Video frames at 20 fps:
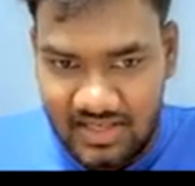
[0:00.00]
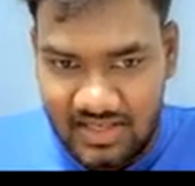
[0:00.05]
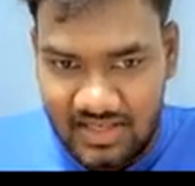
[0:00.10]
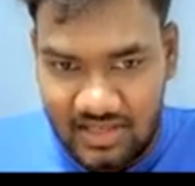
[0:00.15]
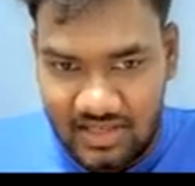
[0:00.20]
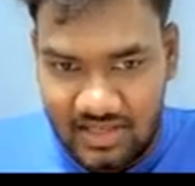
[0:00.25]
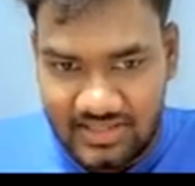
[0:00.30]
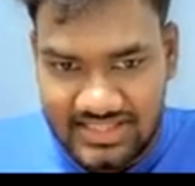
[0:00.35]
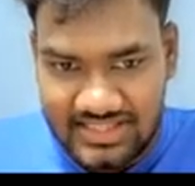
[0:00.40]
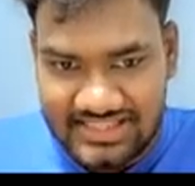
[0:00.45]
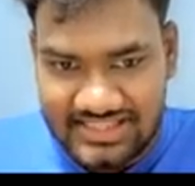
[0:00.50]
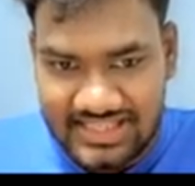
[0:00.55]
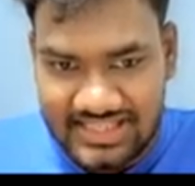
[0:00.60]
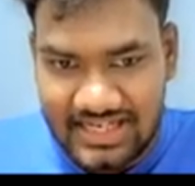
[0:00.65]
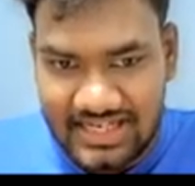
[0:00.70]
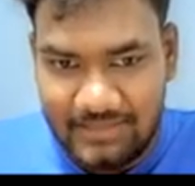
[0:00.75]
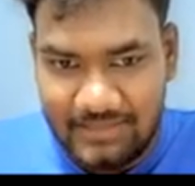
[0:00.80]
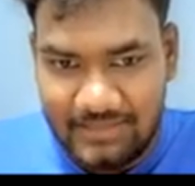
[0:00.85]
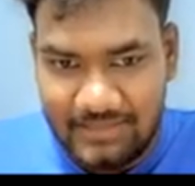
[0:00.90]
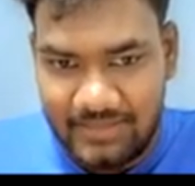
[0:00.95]
Now this is the
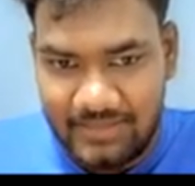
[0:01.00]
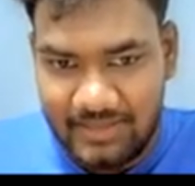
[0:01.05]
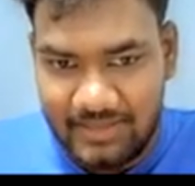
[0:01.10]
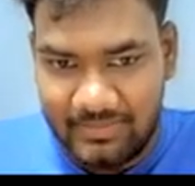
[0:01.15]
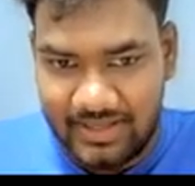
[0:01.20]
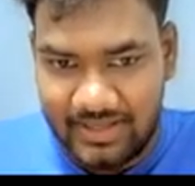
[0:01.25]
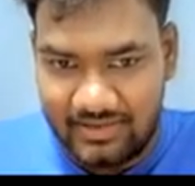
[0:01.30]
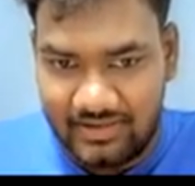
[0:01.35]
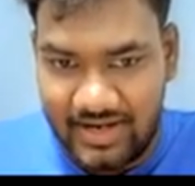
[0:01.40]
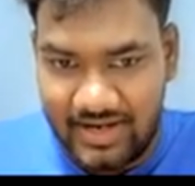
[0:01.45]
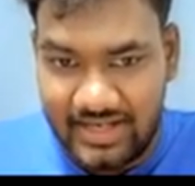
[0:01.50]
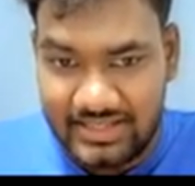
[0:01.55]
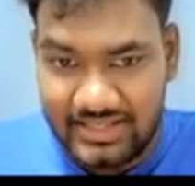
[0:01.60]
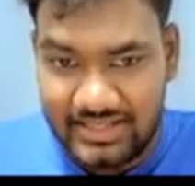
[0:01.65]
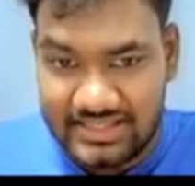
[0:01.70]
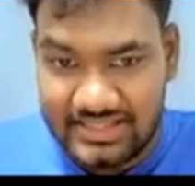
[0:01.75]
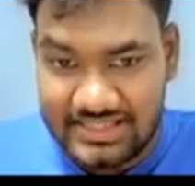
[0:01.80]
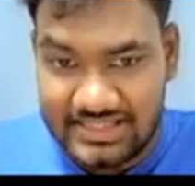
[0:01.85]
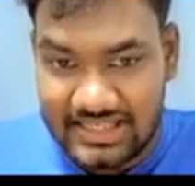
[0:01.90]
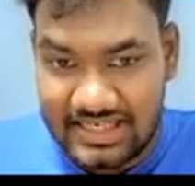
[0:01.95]
complement, right?
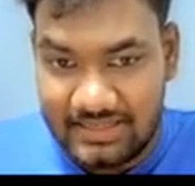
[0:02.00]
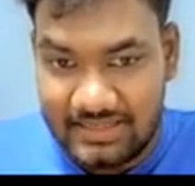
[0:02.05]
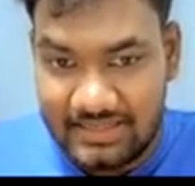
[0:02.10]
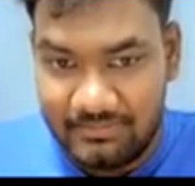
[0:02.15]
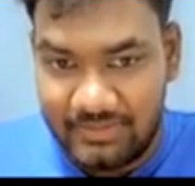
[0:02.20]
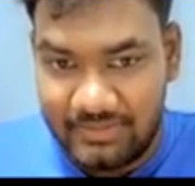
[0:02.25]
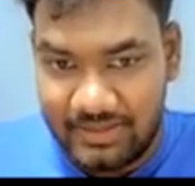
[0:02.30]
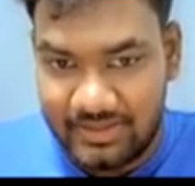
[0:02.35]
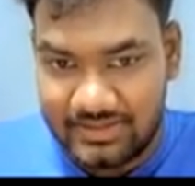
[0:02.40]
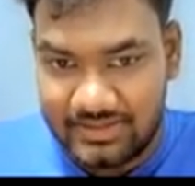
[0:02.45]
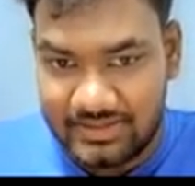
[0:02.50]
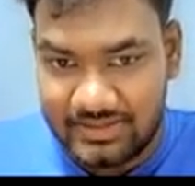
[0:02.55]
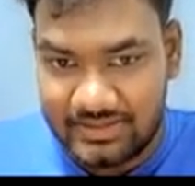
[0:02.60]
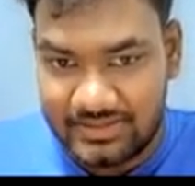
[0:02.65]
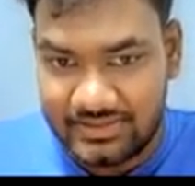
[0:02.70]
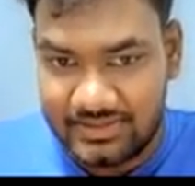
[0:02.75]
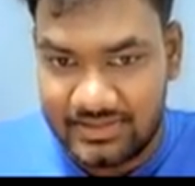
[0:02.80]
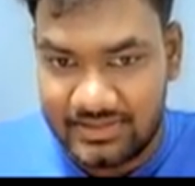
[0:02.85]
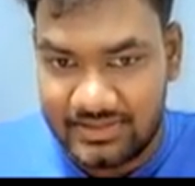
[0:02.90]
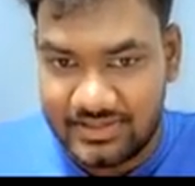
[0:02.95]
This is the complement.
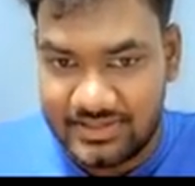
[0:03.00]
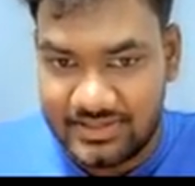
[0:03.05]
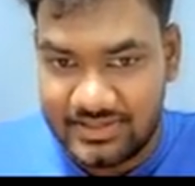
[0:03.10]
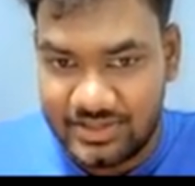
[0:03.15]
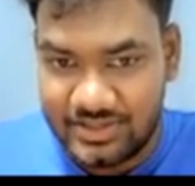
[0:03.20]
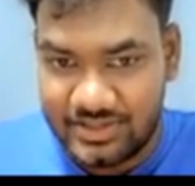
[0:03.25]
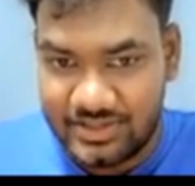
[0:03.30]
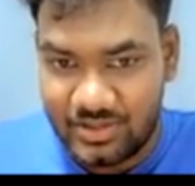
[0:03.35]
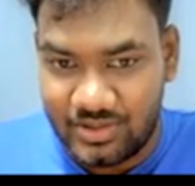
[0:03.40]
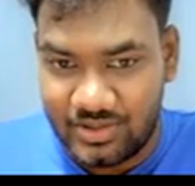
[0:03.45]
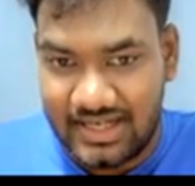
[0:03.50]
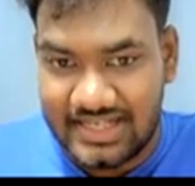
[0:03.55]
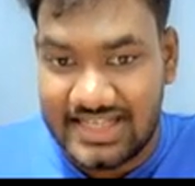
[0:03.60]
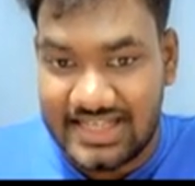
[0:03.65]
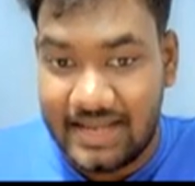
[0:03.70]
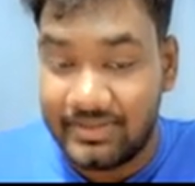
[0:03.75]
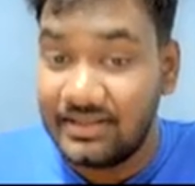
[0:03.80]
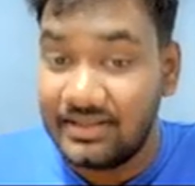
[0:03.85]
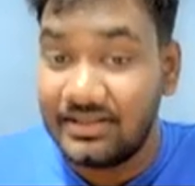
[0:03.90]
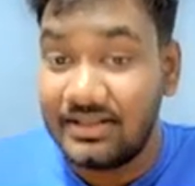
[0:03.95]
So what has
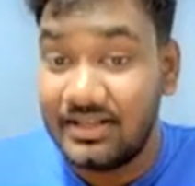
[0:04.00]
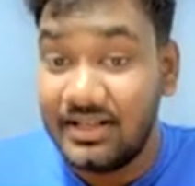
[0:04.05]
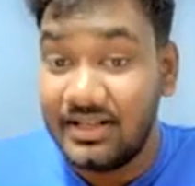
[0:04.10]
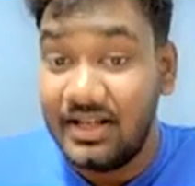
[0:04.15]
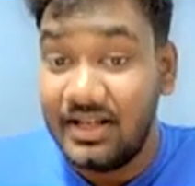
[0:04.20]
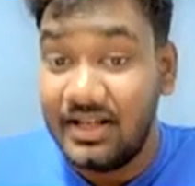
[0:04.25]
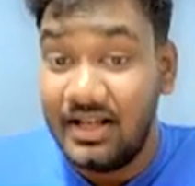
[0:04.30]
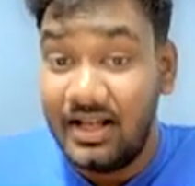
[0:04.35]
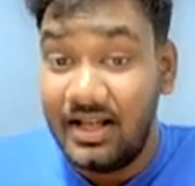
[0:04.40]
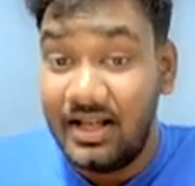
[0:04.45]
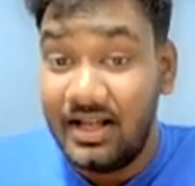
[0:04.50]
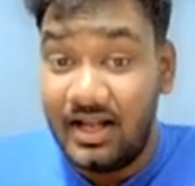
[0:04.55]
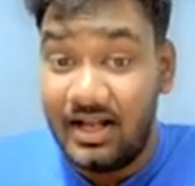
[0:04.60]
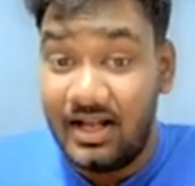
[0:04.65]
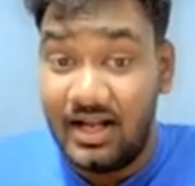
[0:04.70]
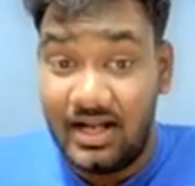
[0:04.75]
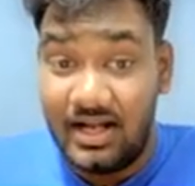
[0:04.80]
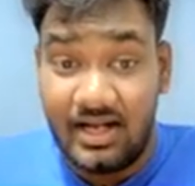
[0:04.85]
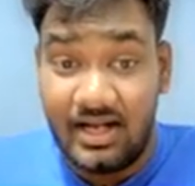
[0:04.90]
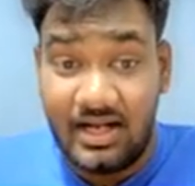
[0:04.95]
happened?
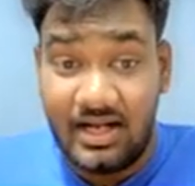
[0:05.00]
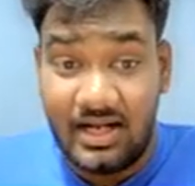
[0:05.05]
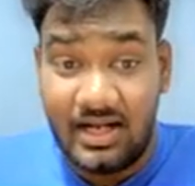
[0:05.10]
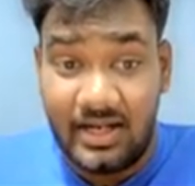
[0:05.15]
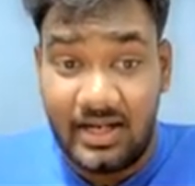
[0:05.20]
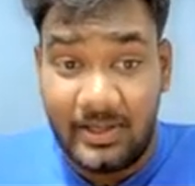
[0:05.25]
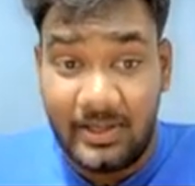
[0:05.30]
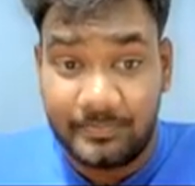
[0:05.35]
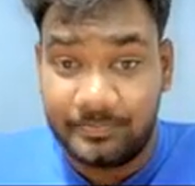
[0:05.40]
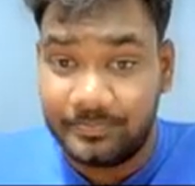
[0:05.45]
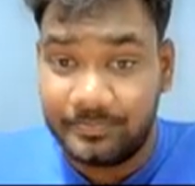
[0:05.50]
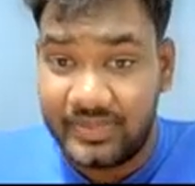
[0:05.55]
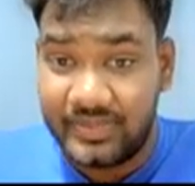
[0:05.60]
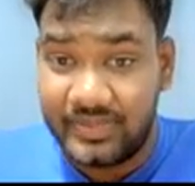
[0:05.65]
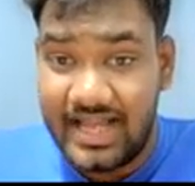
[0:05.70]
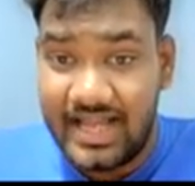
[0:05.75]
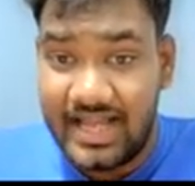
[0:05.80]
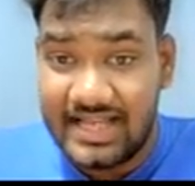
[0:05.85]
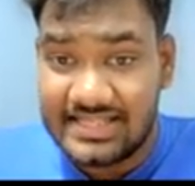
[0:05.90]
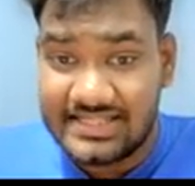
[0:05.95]

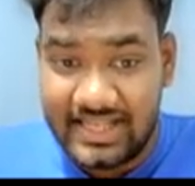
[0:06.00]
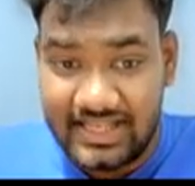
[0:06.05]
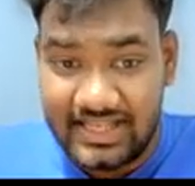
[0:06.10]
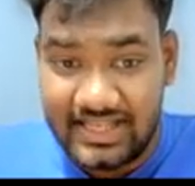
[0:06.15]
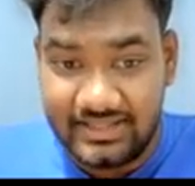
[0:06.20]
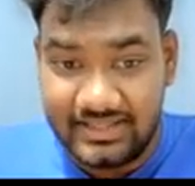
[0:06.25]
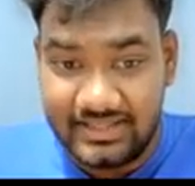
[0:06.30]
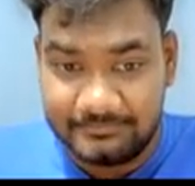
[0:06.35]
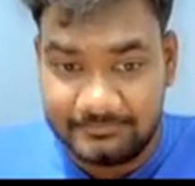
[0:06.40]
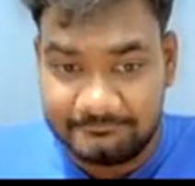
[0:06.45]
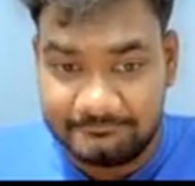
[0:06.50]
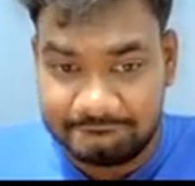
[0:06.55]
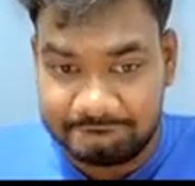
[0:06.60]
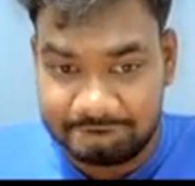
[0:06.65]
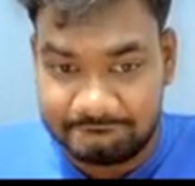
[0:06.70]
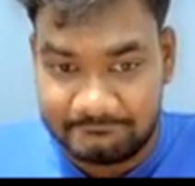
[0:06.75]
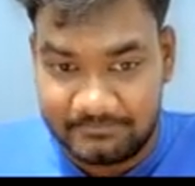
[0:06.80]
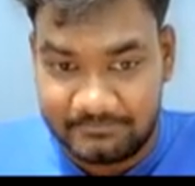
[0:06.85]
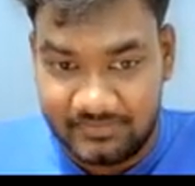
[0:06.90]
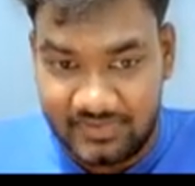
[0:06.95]
They are saying
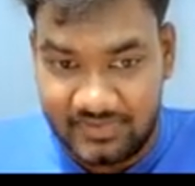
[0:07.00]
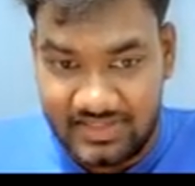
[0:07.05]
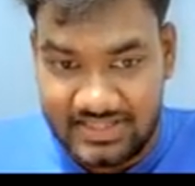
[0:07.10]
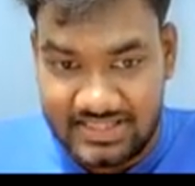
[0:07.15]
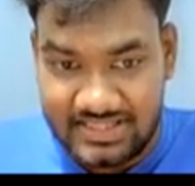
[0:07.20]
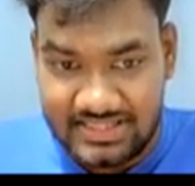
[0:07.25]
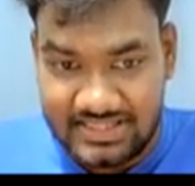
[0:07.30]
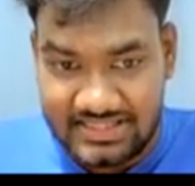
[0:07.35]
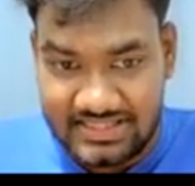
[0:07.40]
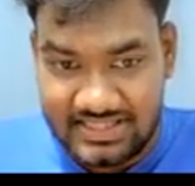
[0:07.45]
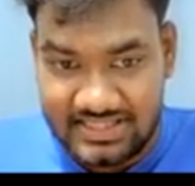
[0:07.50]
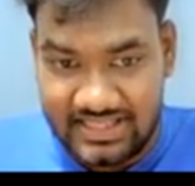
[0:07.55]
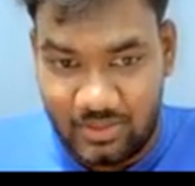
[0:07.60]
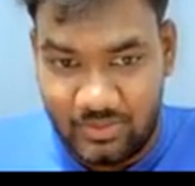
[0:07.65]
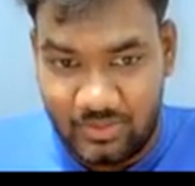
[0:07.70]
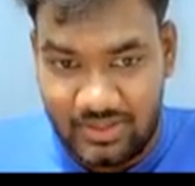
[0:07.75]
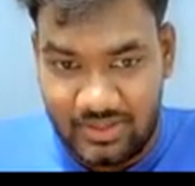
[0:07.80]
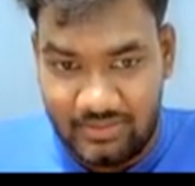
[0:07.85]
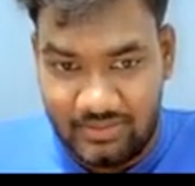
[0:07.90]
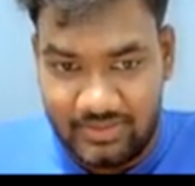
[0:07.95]
this is the
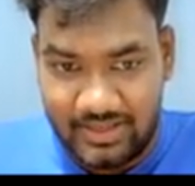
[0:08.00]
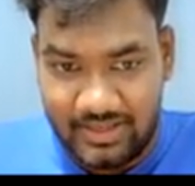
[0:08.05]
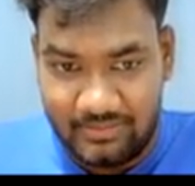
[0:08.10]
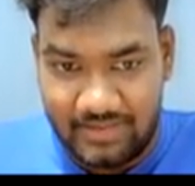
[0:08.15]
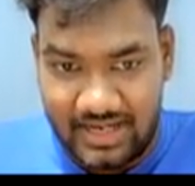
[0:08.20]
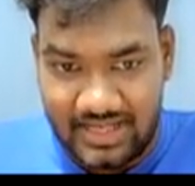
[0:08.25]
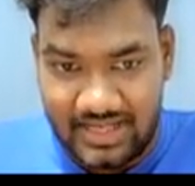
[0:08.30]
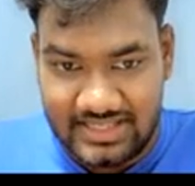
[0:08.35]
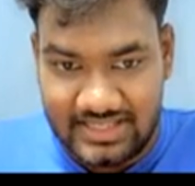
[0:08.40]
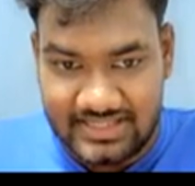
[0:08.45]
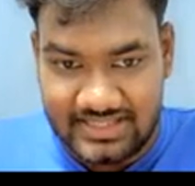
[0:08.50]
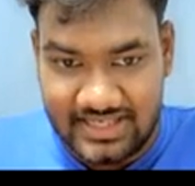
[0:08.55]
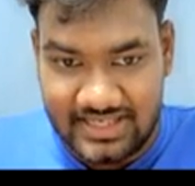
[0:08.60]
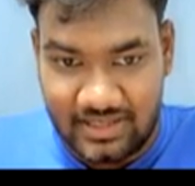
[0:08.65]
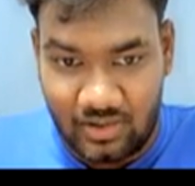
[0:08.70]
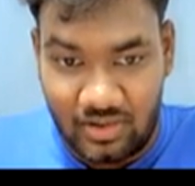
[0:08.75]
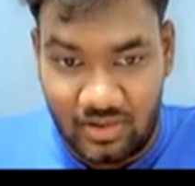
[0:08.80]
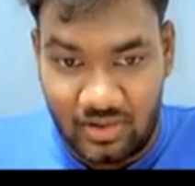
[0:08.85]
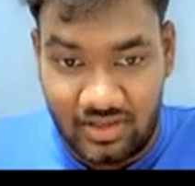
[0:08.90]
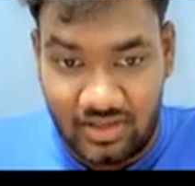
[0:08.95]
equilibrium price
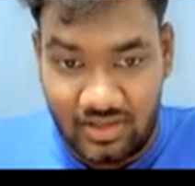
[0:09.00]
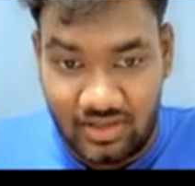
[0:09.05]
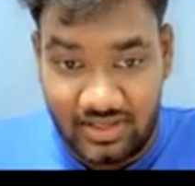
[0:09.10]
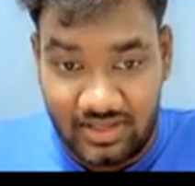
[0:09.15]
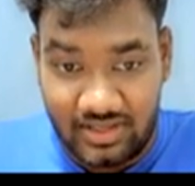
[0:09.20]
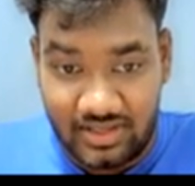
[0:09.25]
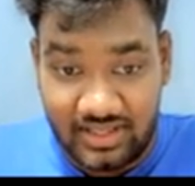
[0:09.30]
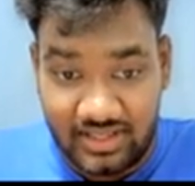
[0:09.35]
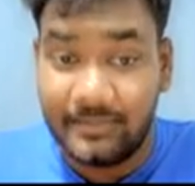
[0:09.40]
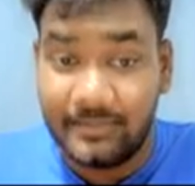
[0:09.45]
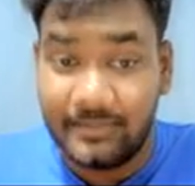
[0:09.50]
and quantity.